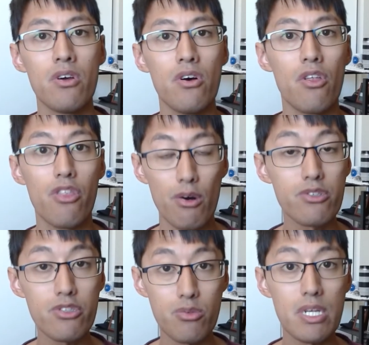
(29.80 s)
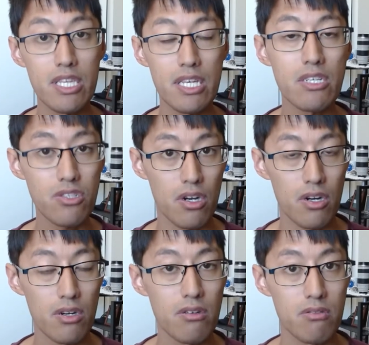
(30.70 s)
Those three things
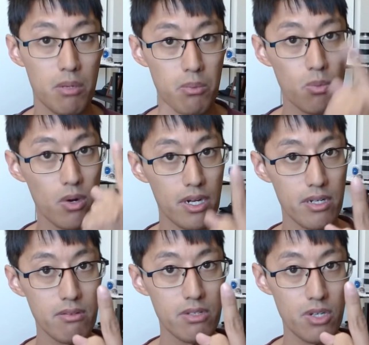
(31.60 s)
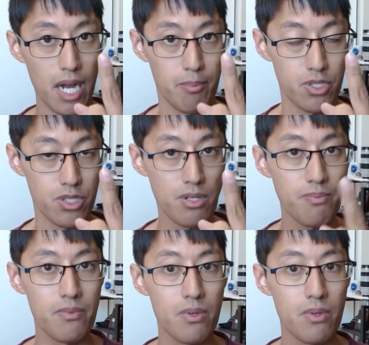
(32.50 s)
are, number one, your aperture,